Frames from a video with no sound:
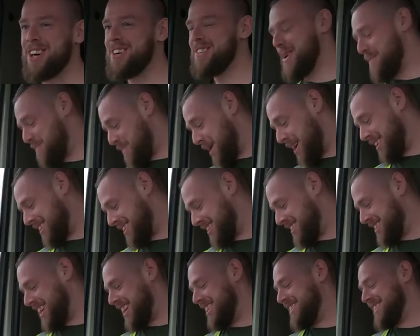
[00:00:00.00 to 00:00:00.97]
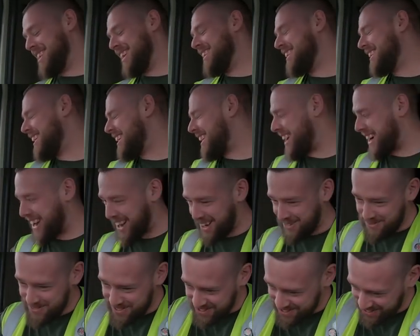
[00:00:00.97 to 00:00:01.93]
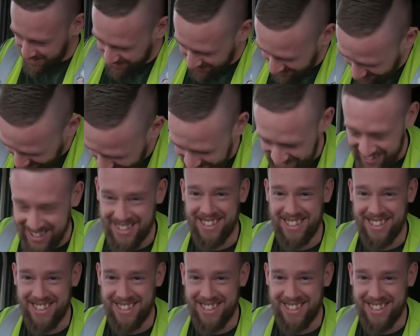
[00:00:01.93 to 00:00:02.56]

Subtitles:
out the pan because that is absolutely